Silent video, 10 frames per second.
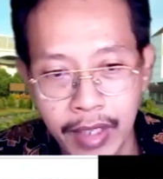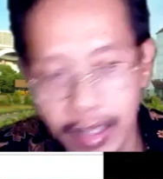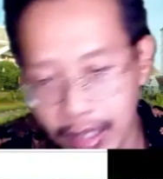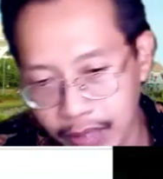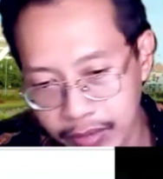
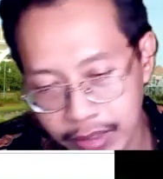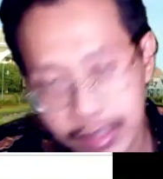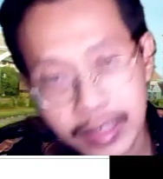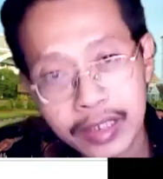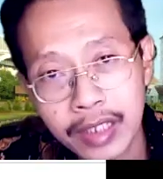Now,
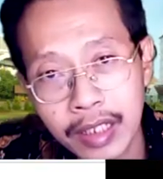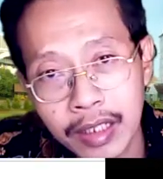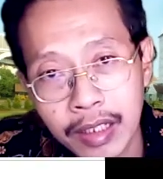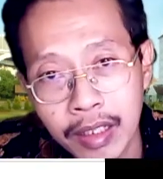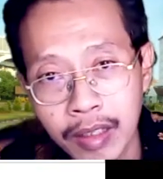this is
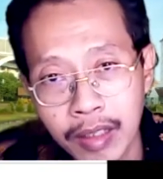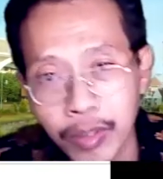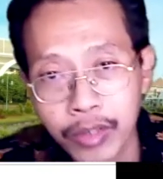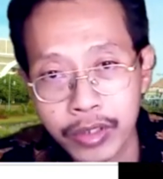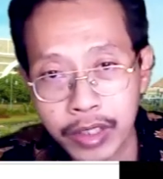still
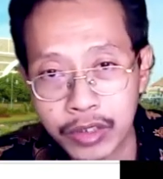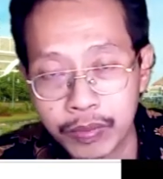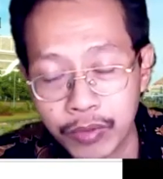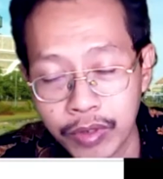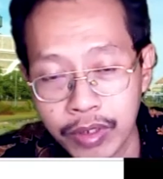Paul Trott's
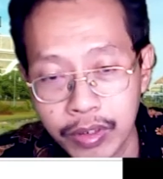book.